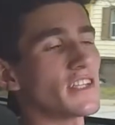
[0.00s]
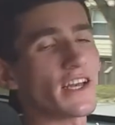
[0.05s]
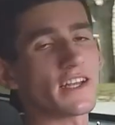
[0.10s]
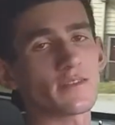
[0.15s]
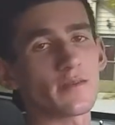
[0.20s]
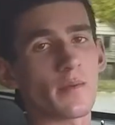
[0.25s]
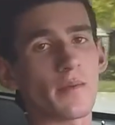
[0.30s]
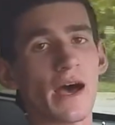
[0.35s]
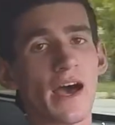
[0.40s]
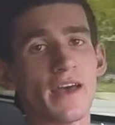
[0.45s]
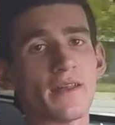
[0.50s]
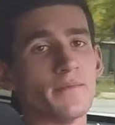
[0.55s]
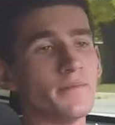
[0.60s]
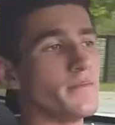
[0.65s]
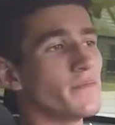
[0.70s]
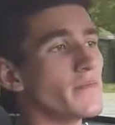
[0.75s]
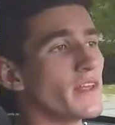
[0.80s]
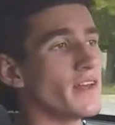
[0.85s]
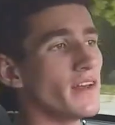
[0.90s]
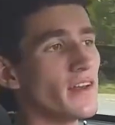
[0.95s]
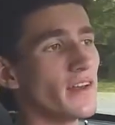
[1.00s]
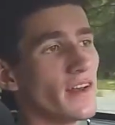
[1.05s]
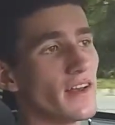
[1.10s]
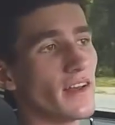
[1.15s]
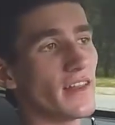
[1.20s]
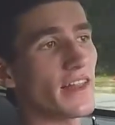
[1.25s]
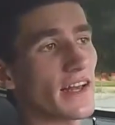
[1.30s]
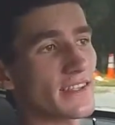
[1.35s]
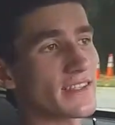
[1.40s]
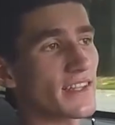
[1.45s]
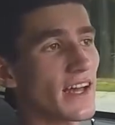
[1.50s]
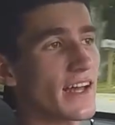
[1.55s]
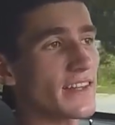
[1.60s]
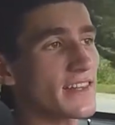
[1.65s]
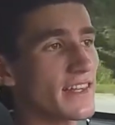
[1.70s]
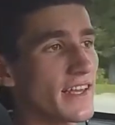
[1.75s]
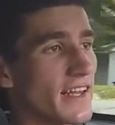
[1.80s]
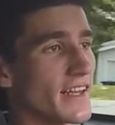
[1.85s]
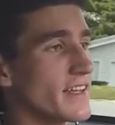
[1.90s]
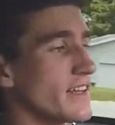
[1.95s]
changed my mind. That's
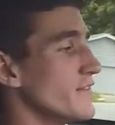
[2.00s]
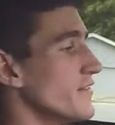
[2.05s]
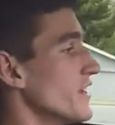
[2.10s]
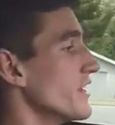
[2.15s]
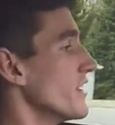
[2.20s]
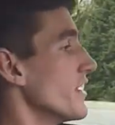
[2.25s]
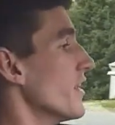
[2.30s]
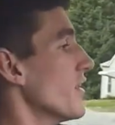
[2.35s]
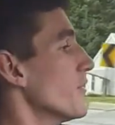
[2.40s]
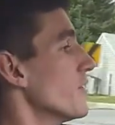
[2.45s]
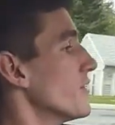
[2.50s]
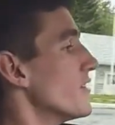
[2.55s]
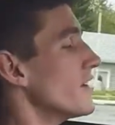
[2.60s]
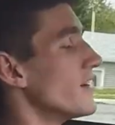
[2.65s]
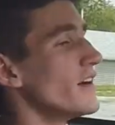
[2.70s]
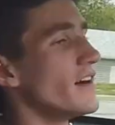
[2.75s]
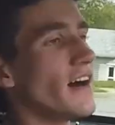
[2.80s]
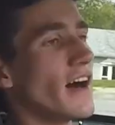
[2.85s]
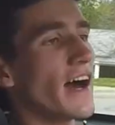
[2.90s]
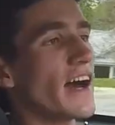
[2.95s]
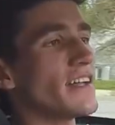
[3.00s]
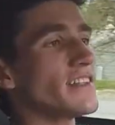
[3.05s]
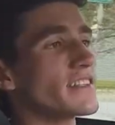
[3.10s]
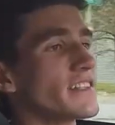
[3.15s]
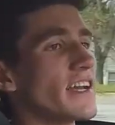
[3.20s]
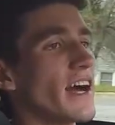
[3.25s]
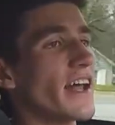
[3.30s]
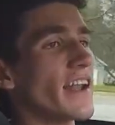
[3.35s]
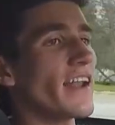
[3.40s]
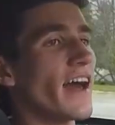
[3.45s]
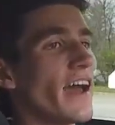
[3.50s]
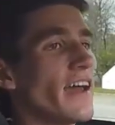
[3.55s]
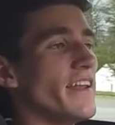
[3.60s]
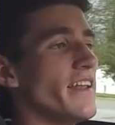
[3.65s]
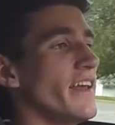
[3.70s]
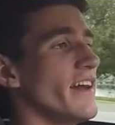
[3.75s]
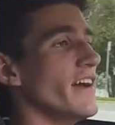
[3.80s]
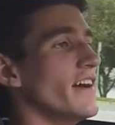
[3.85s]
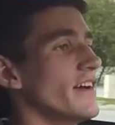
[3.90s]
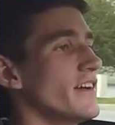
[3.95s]
not the end of the video. I just got an
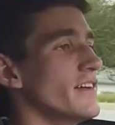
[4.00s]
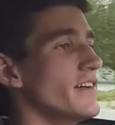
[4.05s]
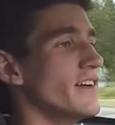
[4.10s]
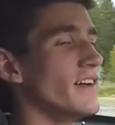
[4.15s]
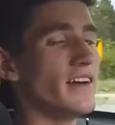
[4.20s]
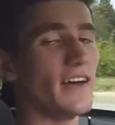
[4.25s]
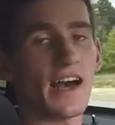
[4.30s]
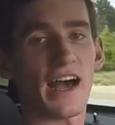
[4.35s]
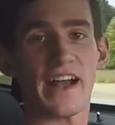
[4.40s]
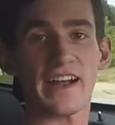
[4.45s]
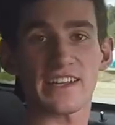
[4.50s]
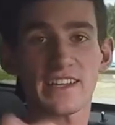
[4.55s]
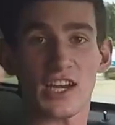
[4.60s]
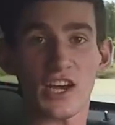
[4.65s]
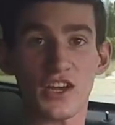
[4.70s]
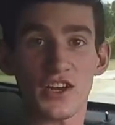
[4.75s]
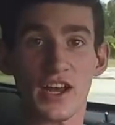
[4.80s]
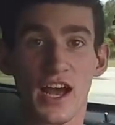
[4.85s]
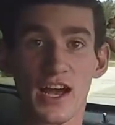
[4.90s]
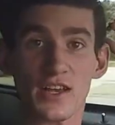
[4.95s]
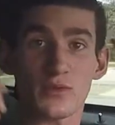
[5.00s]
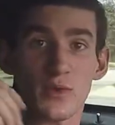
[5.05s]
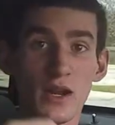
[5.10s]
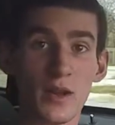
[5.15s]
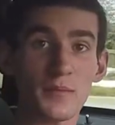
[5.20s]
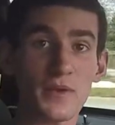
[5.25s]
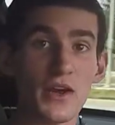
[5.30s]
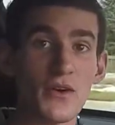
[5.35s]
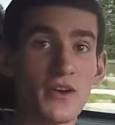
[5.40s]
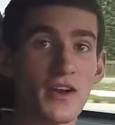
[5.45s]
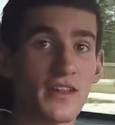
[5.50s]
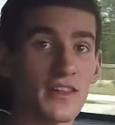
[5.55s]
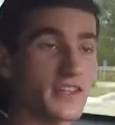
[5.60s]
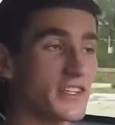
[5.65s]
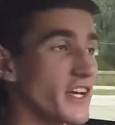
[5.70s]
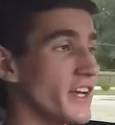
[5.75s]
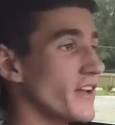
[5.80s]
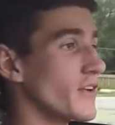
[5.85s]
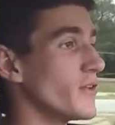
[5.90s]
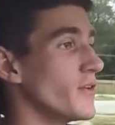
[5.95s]
idea. I can tell you guys what I'm doing on the
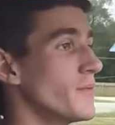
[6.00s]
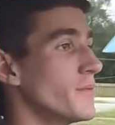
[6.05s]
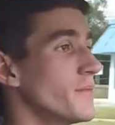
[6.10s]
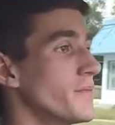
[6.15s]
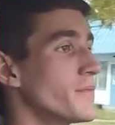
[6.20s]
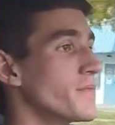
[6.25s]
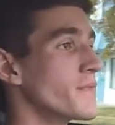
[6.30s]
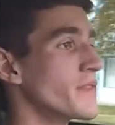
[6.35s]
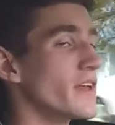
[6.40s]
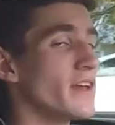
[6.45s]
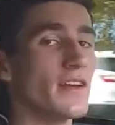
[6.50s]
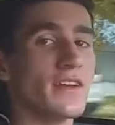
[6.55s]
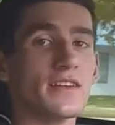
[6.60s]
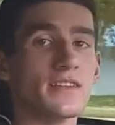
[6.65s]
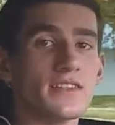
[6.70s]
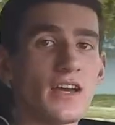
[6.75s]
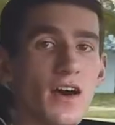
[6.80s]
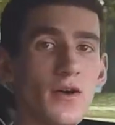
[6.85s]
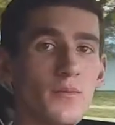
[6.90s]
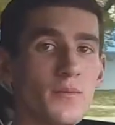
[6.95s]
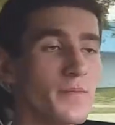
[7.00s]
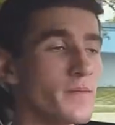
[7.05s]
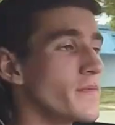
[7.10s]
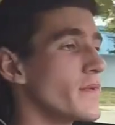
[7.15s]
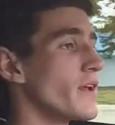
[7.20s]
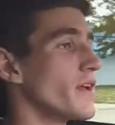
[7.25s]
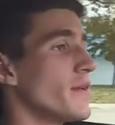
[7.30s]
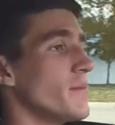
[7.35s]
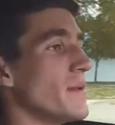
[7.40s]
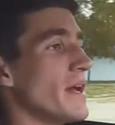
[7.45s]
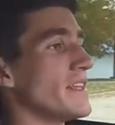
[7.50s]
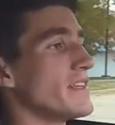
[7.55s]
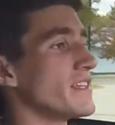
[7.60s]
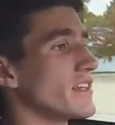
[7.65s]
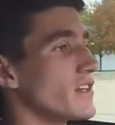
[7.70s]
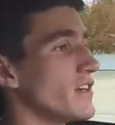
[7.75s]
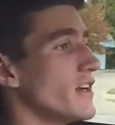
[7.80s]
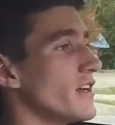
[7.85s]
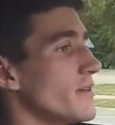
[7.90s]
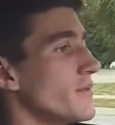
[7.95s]
channel. So,
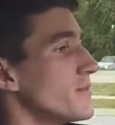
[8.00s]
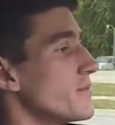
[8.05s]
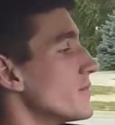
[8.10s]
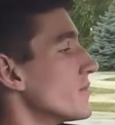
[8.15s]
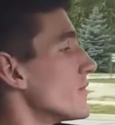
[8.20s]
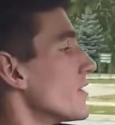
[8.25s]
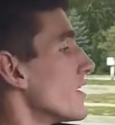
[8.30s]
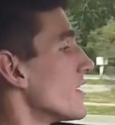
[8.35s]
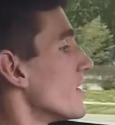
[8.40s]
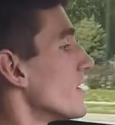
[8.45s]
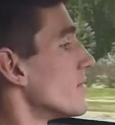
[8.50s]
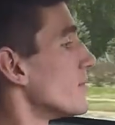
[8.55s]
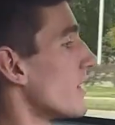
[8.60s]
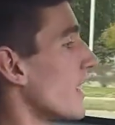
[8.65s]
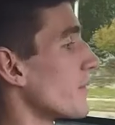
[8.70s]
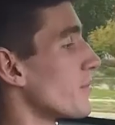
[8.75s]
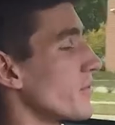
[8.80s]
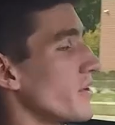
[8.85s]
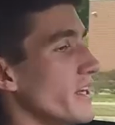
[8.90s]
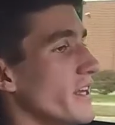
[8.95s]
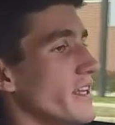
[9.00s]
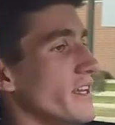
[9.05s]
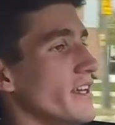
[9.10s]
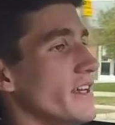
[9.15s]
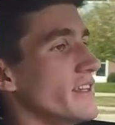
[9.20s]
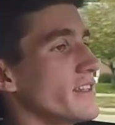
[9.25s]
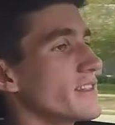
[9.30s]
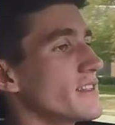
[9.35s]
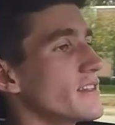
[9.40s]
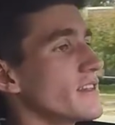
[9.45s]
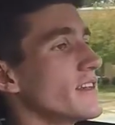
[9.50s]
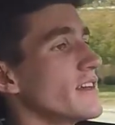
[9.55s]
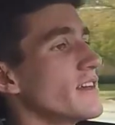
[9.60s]
basically, my plan is